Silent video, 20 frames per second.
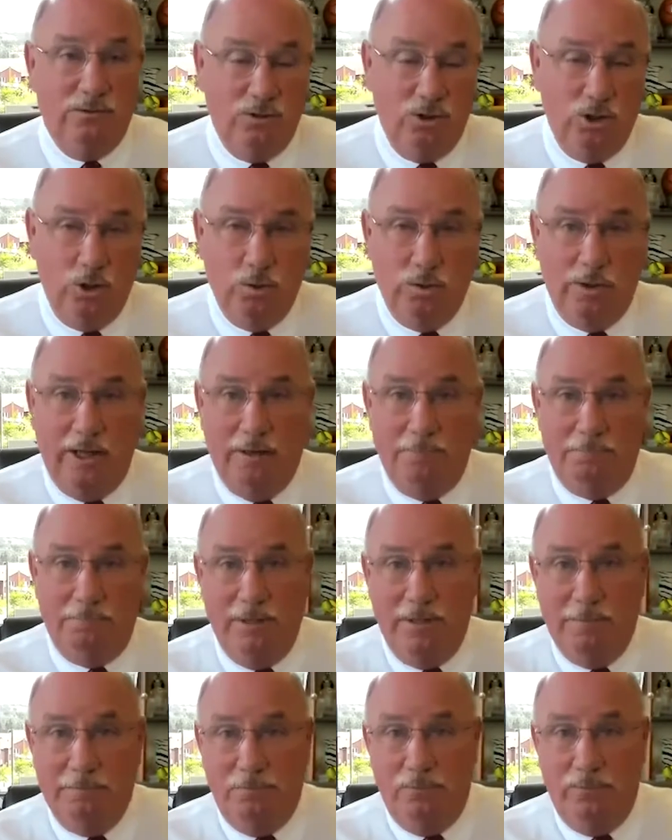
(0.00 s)
you can get
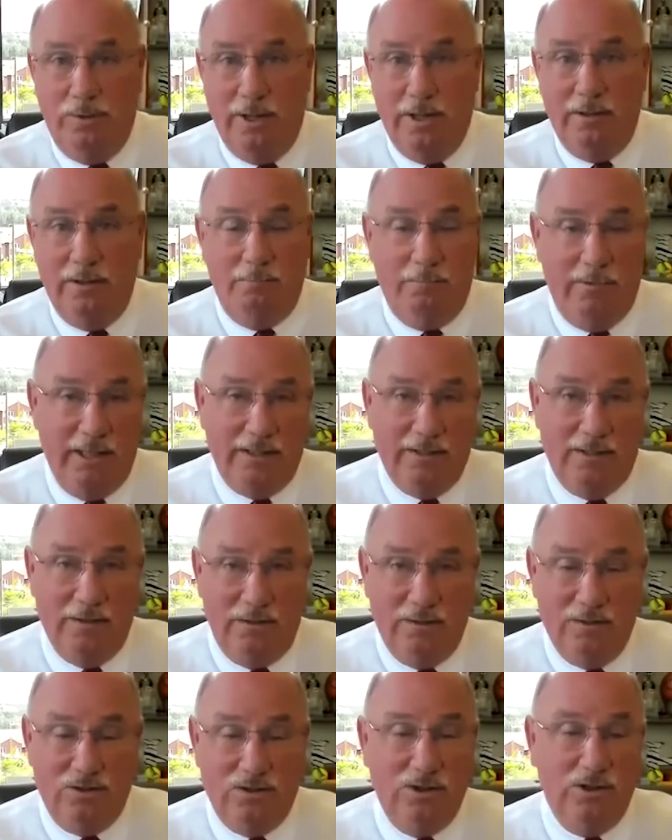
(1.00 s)
people in, make the
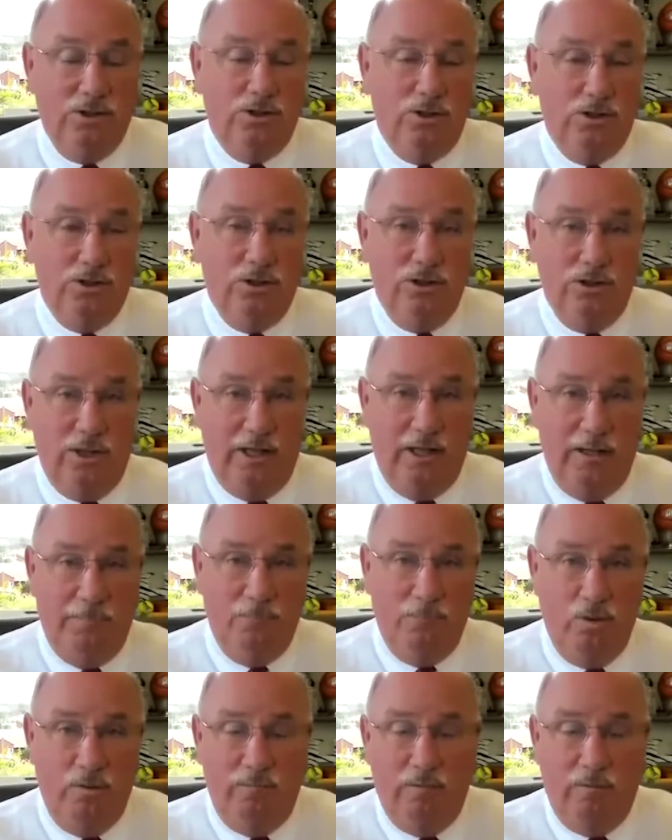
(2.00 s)
decision, and
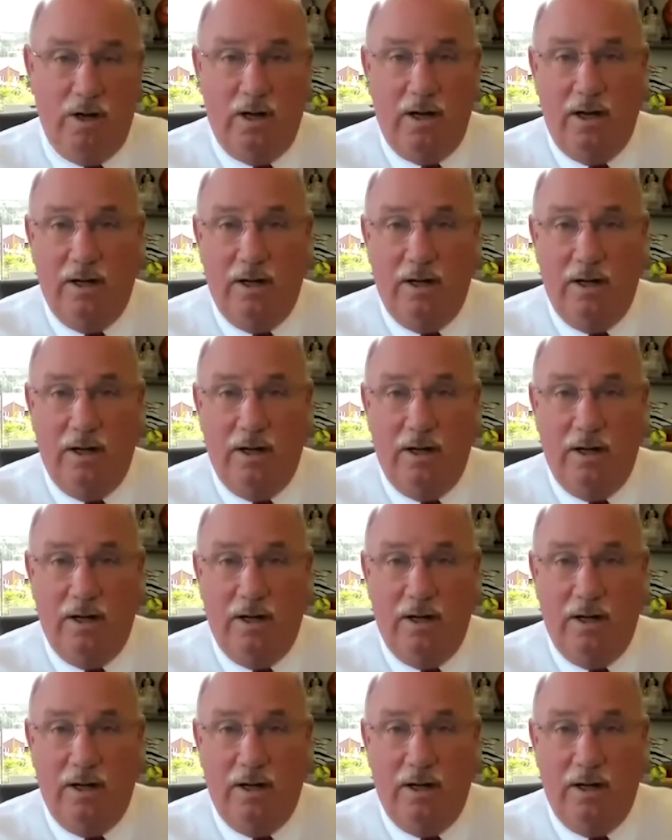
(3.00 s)
move on.